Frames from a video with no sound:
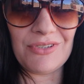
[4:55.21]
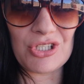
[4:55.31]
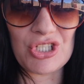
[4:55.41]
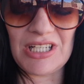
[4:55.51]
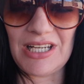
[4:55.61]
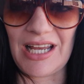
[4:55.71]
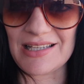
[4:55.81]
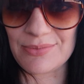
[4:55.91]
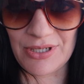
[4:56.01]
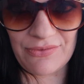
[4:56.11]
She
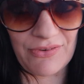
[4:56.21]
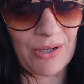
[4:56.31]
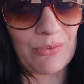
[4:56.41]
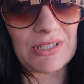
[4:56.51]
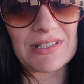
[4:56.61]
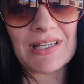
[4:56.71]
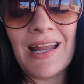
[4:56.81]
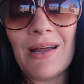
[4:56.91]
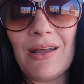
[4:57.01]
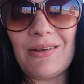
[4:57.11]
asked me if I was
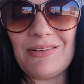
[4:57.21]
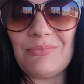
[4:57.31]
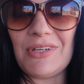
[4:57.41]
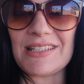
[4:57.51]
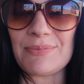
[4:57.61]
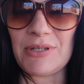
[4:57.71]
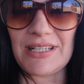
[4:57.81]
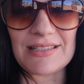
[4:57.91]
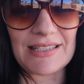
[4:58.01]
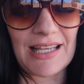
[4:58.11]

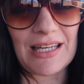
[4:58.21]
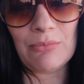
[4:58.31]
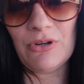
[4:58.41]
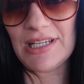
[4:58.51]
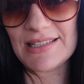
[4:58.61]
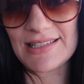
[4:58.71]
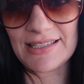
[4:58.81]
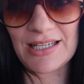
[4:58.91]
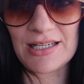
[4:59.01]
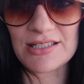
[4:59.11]
experiencing any morning
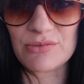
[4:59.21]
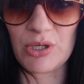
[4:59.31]
sickness,